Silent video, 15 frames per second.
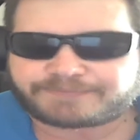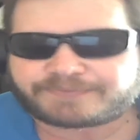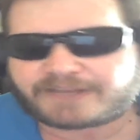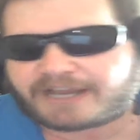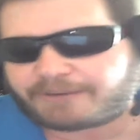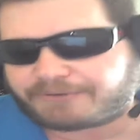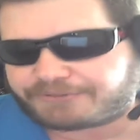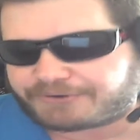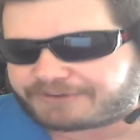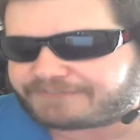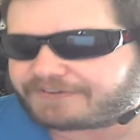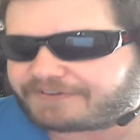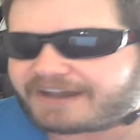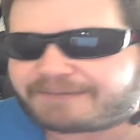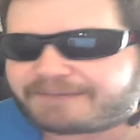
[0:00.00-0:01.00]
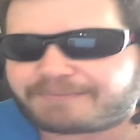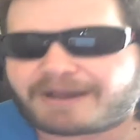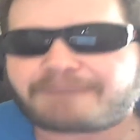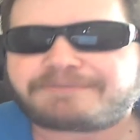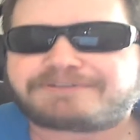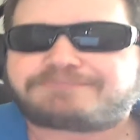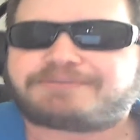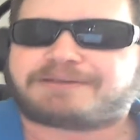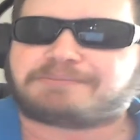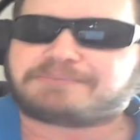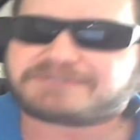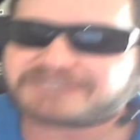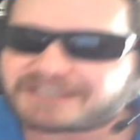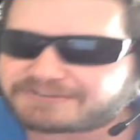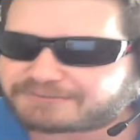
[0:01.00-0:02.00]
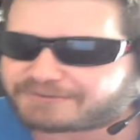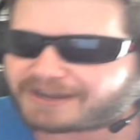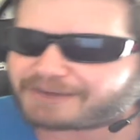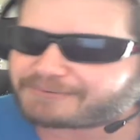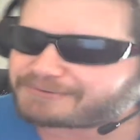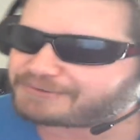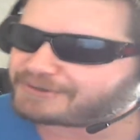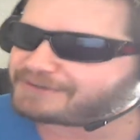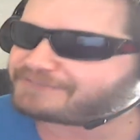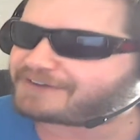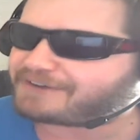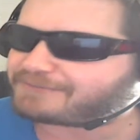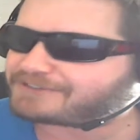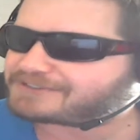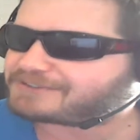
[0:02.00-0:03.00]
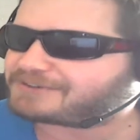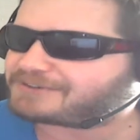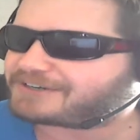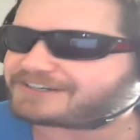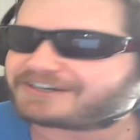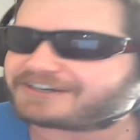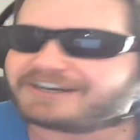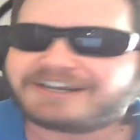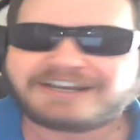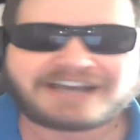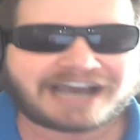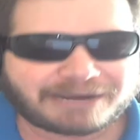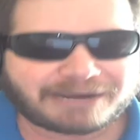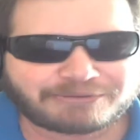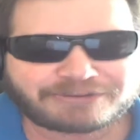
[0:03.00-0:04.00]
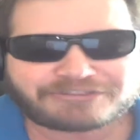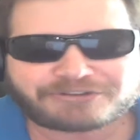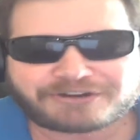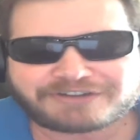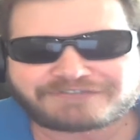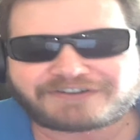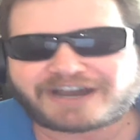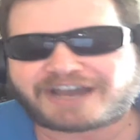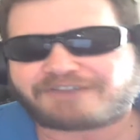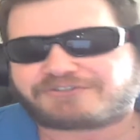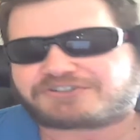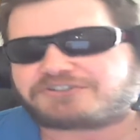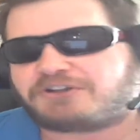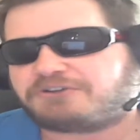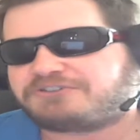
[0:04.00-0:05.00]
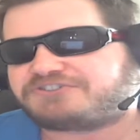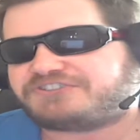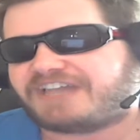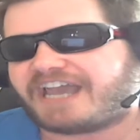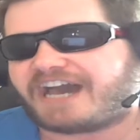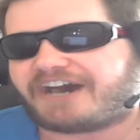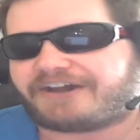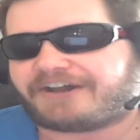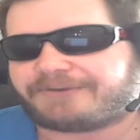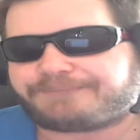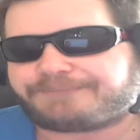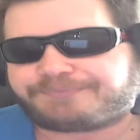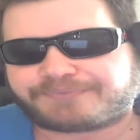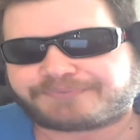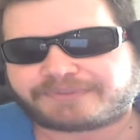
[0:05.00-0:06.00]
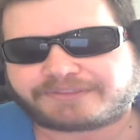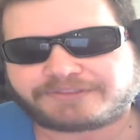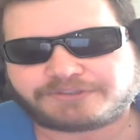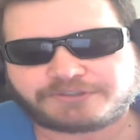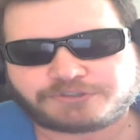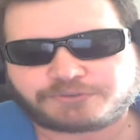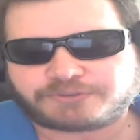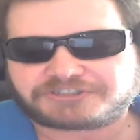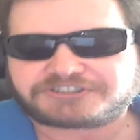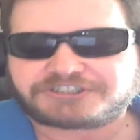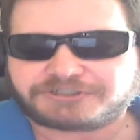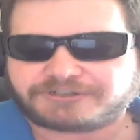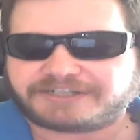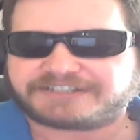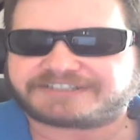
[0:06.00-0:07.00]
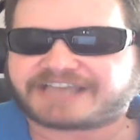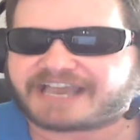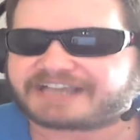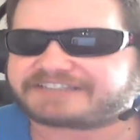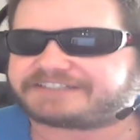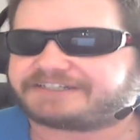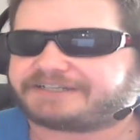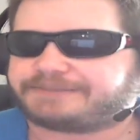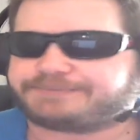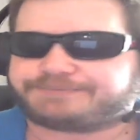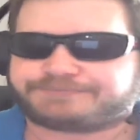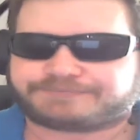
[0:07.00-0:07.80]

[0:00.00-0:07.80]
Highway 35. I must be obsessed with Highway 35. What is going on here? Highway 35 was closed down due to a serious accident.